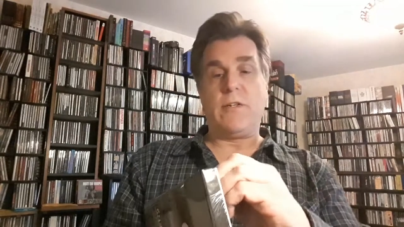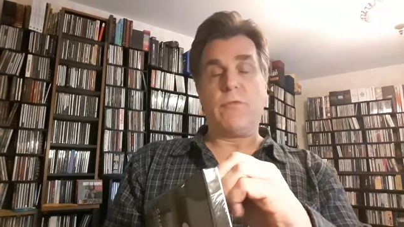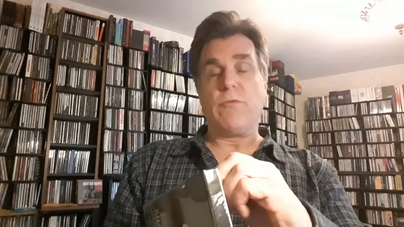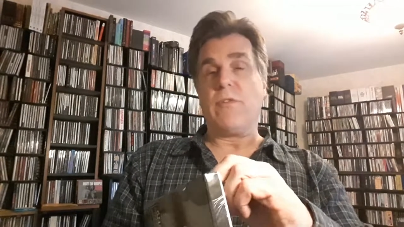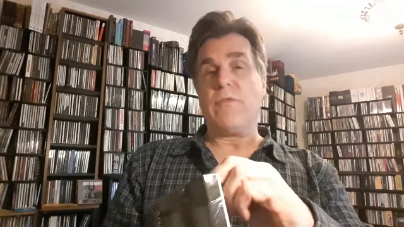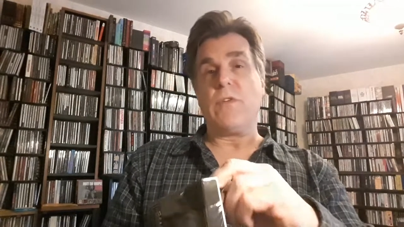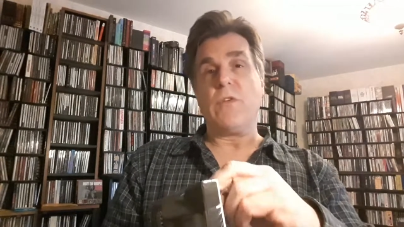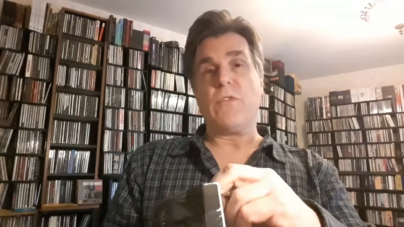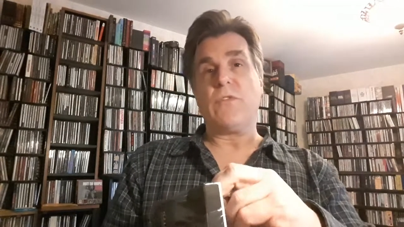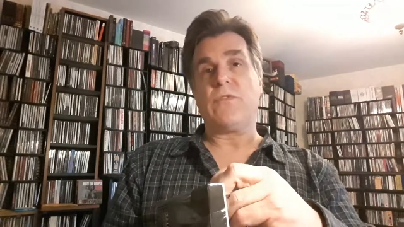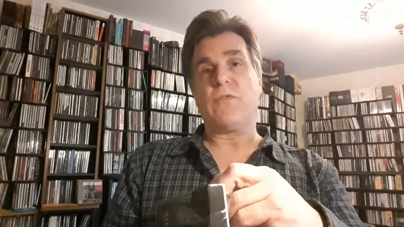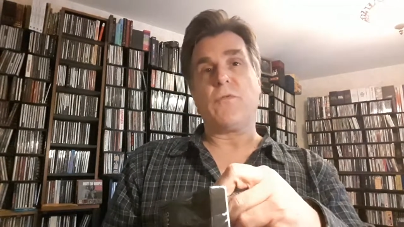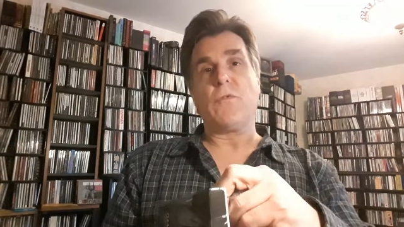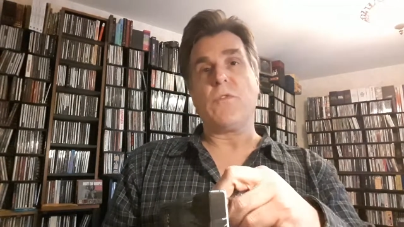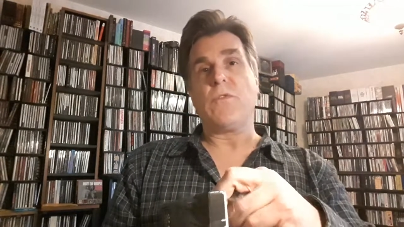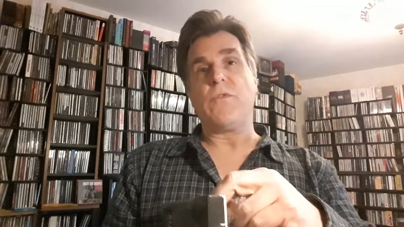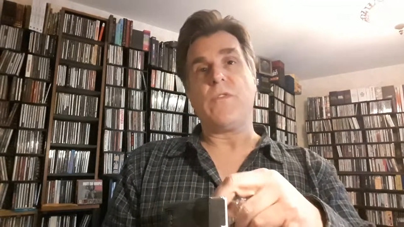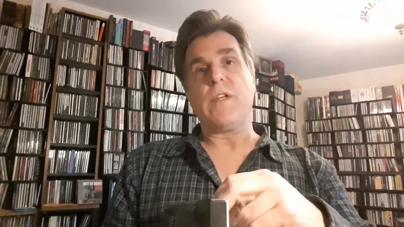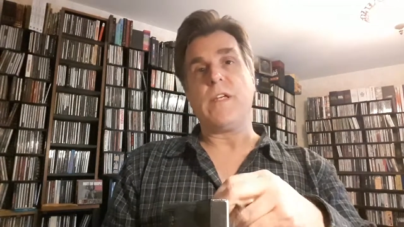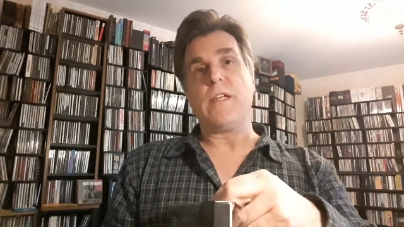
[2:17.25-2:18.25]
good reviews
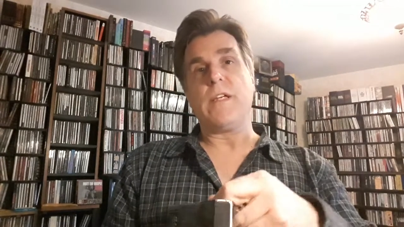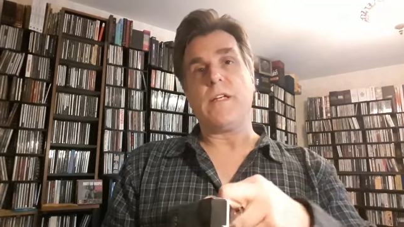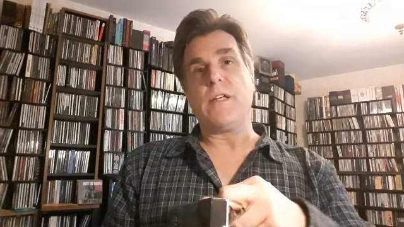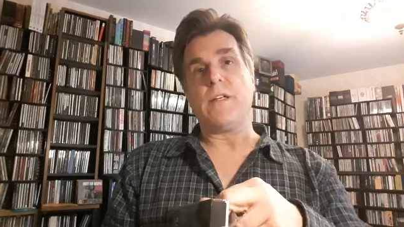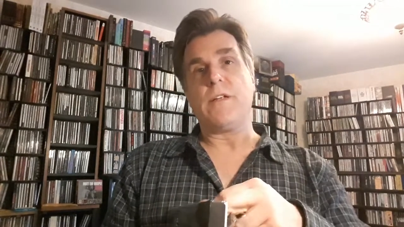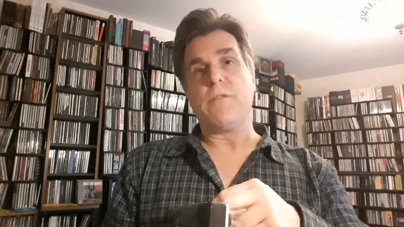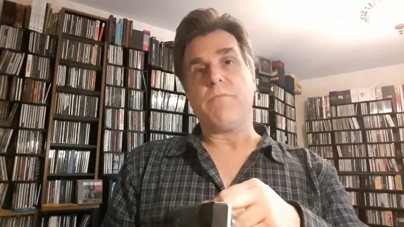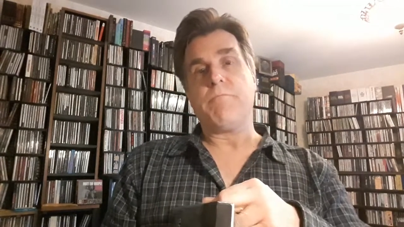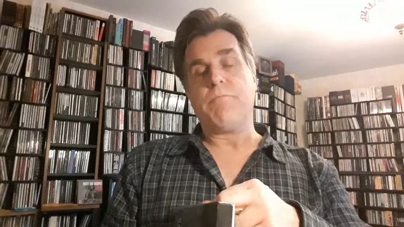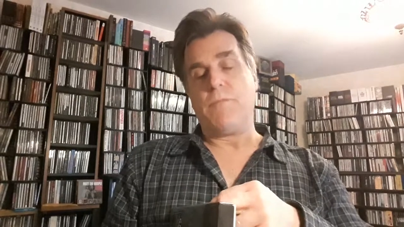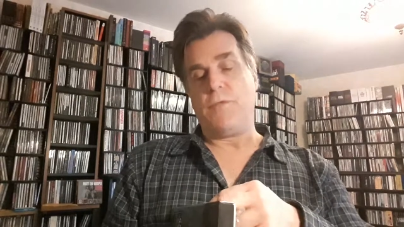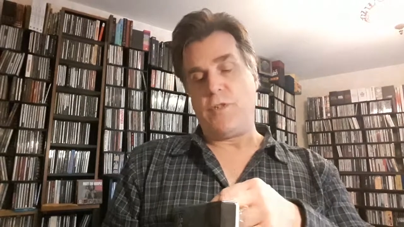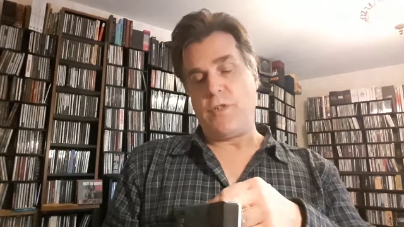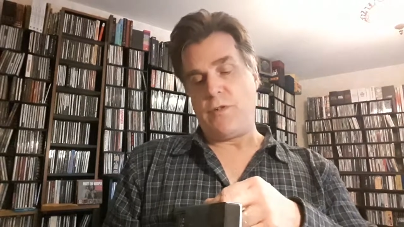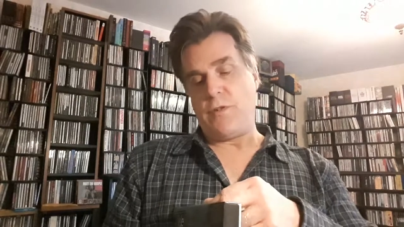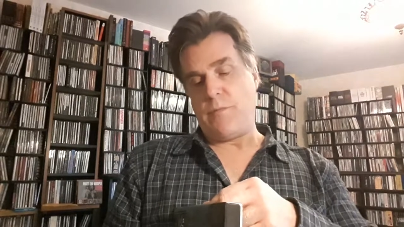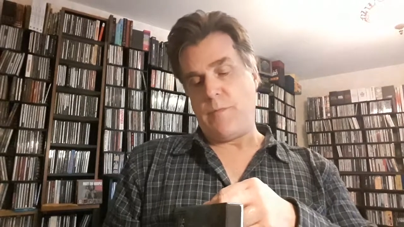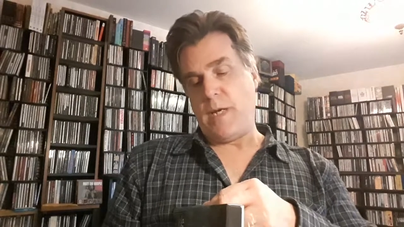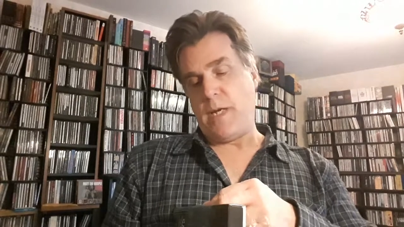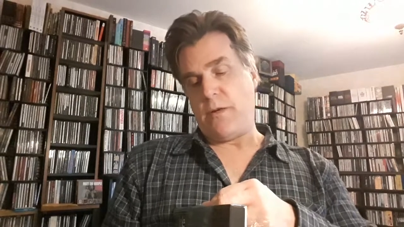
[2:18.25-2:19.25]
for the uh,
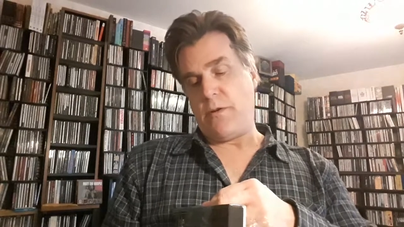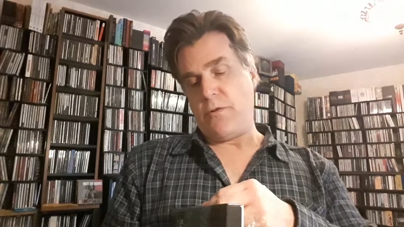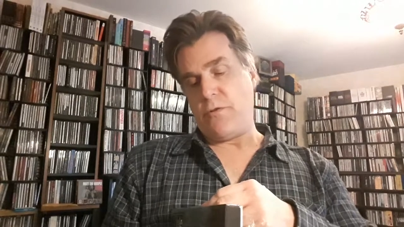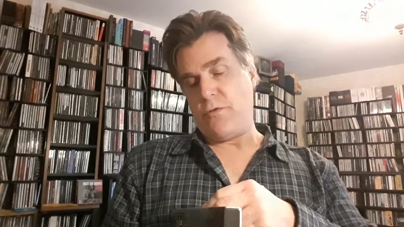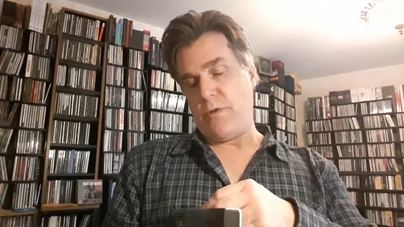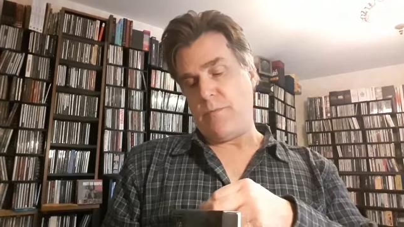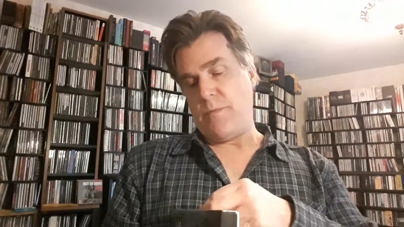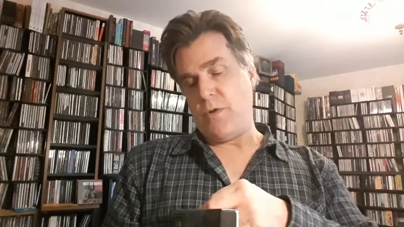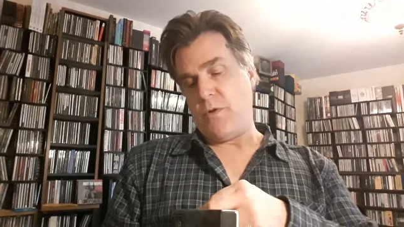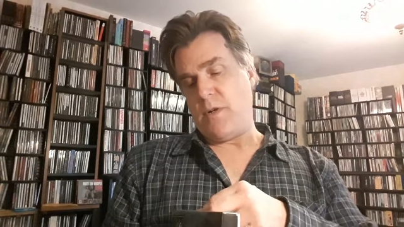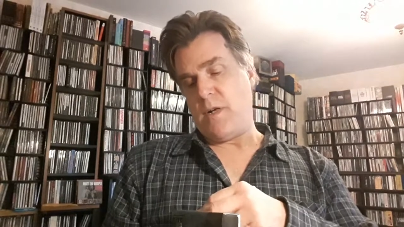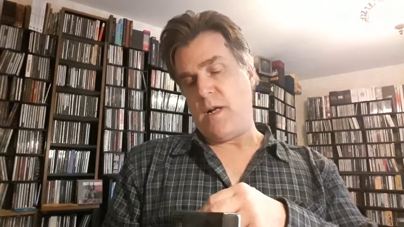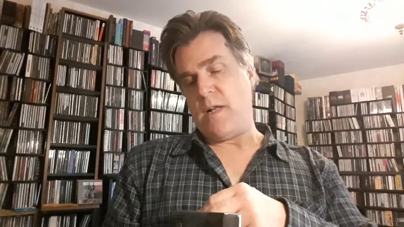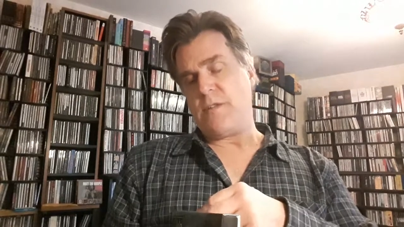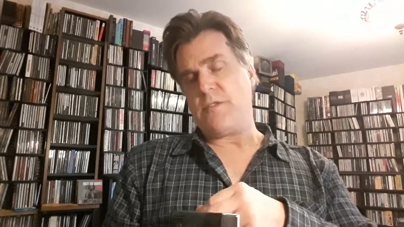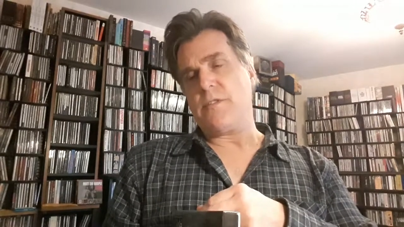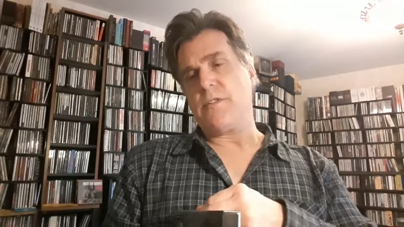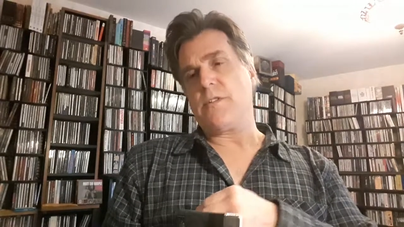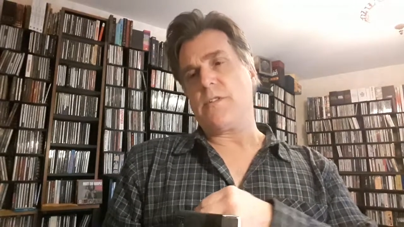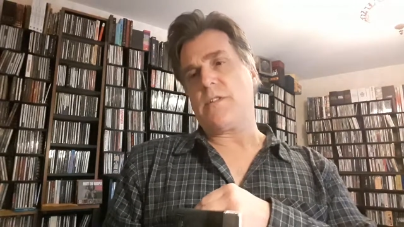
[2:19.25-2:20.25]
Ginger Baker tribute
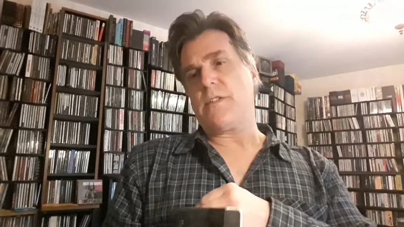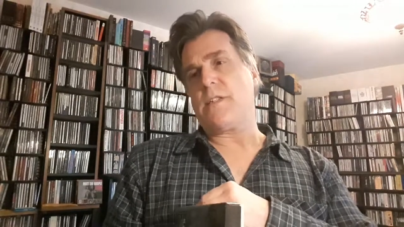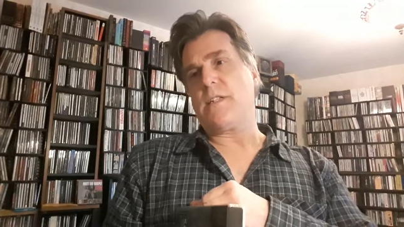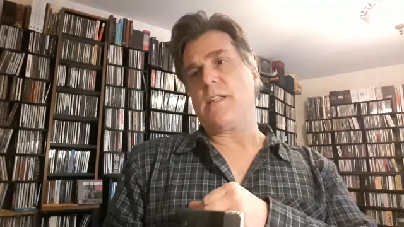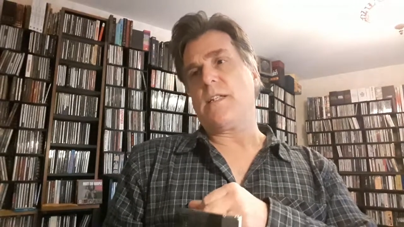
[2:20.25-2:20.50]
concert.